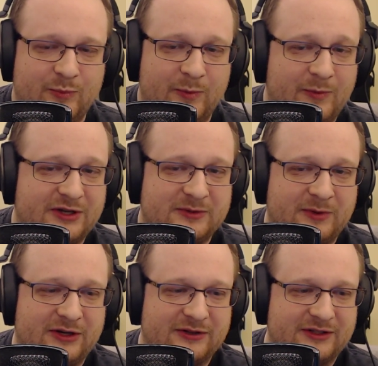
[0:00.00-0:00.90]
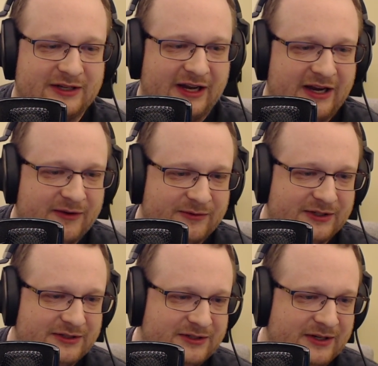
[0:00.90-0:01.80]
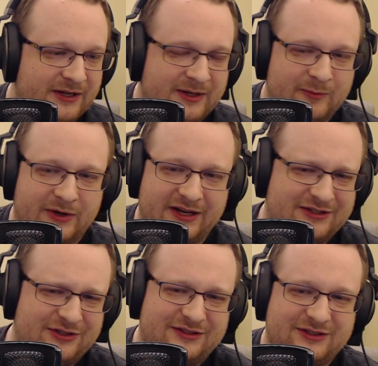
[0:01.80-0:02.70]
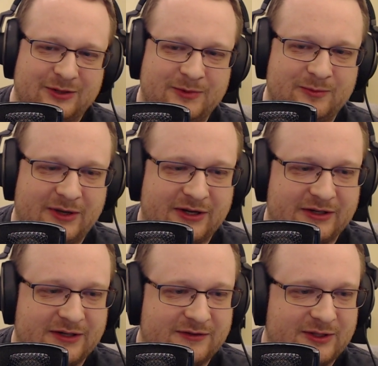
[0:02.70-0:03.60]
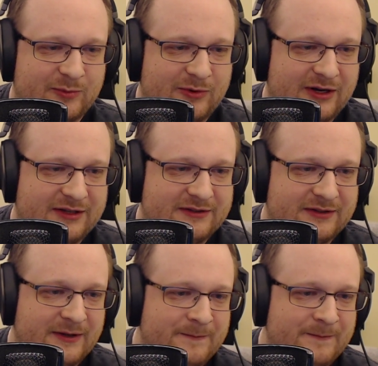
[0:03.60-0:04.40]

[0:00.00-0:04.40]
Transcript: much better than average, but it should still be better given the price.